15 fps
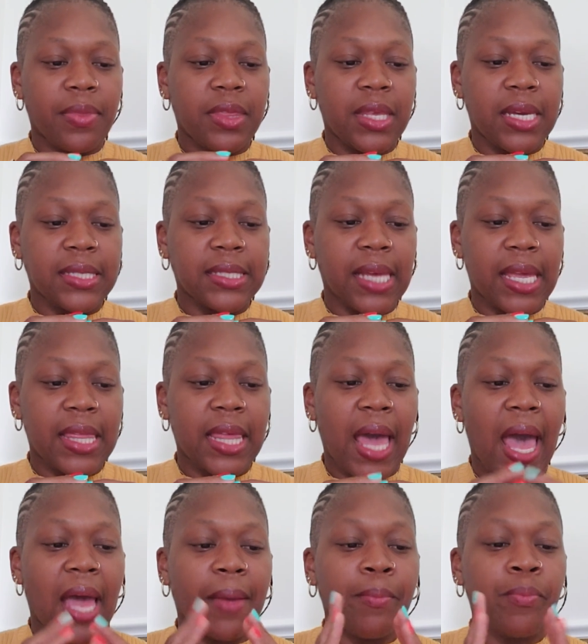things like
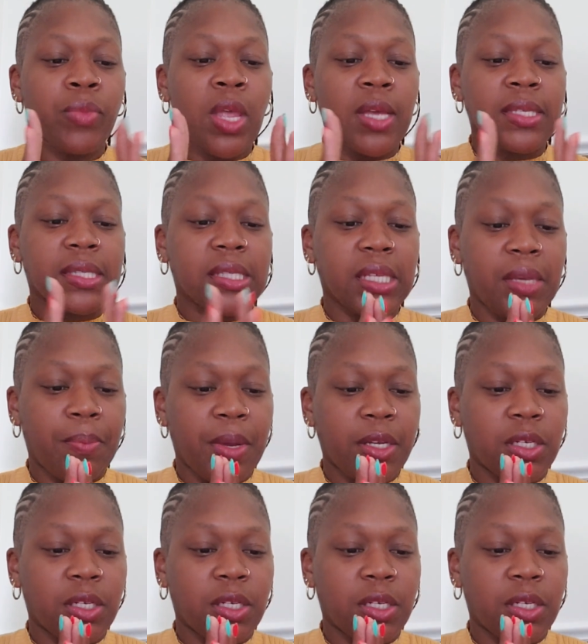that, sleeping